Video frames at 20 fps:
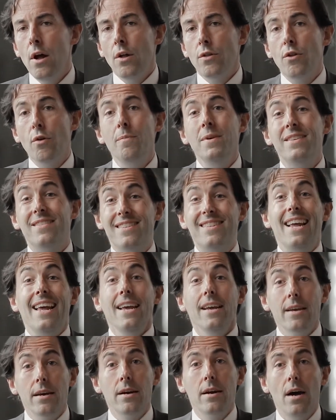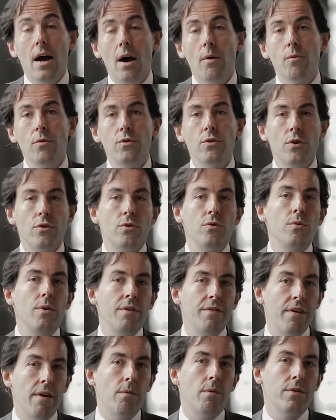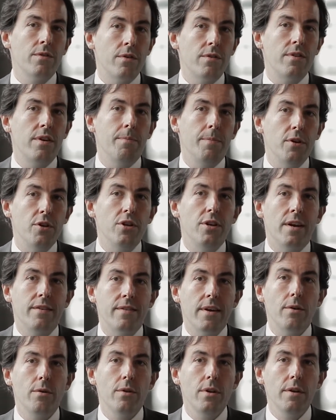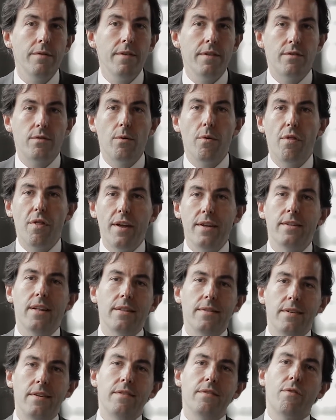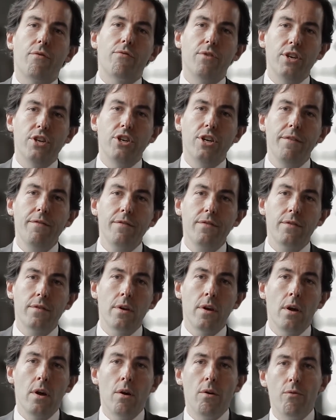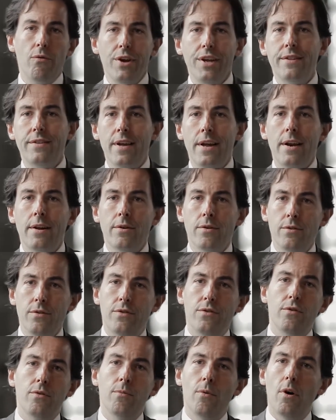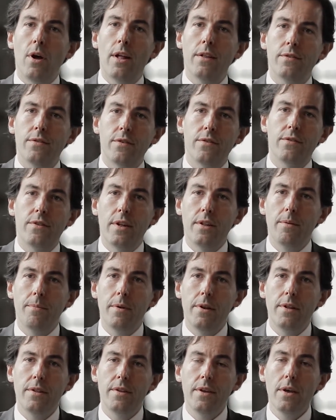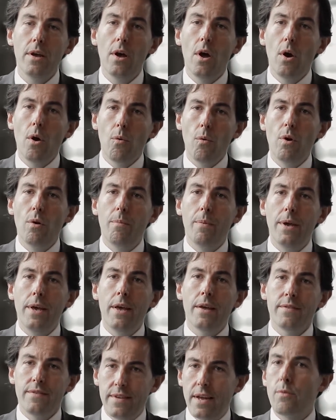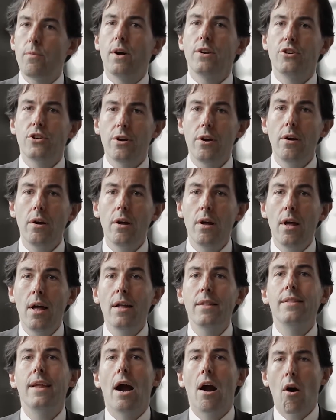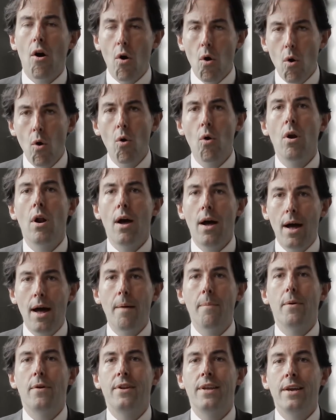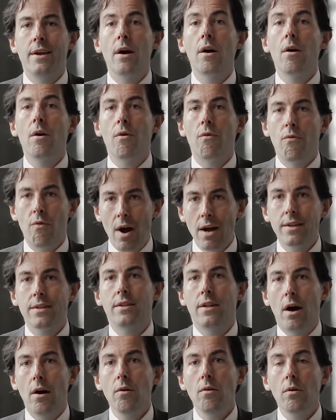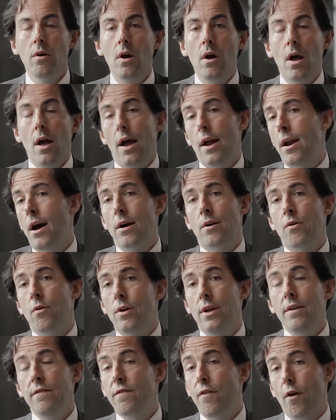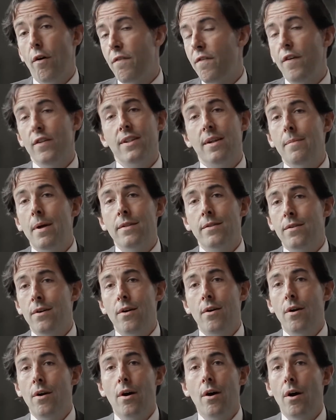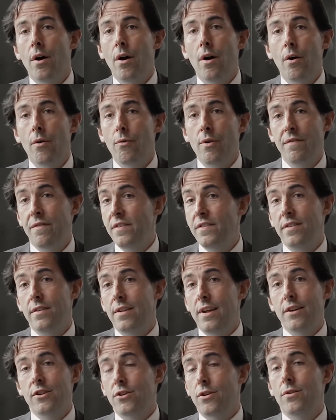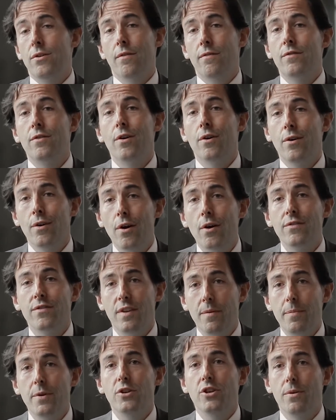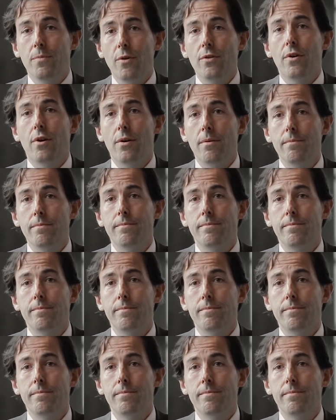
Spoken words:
The mistake I would not do if I was a CPG executive is to think that these three shifts, retail, consumer, and sustainability, will be sequential. They are all happening right now and are calling for a fundamental revisitation of the CPG model.